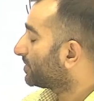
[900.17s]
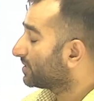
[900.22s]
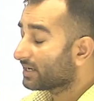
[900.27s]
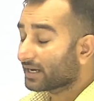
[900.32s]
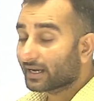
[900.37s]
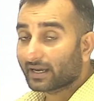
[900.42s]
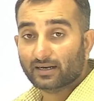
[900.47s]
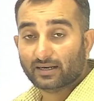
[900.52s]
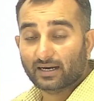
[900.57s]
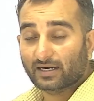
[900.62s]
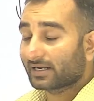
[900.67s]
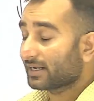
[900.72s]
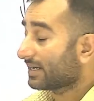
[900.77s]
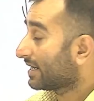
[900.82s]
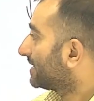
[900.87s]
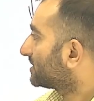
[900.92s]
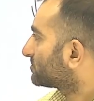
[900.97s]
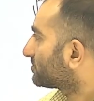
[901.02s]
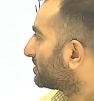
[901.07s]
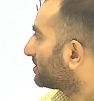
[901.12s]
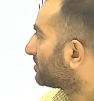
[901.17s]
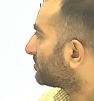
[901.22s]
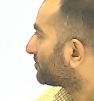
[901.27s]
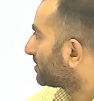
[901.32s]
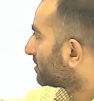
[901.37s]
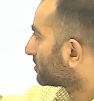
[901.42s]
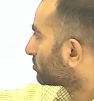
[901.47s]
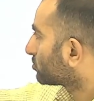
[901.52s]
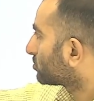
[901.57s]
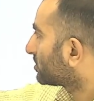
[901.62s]
again catalyze
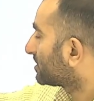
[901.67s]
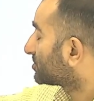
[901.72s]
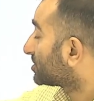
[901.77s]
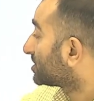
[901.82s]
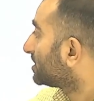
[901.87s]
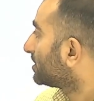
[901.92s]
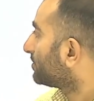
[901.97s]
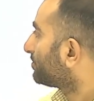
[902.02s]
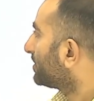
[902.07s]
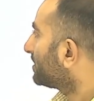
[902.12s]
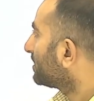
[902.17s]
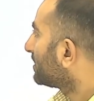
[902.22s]
into the GDP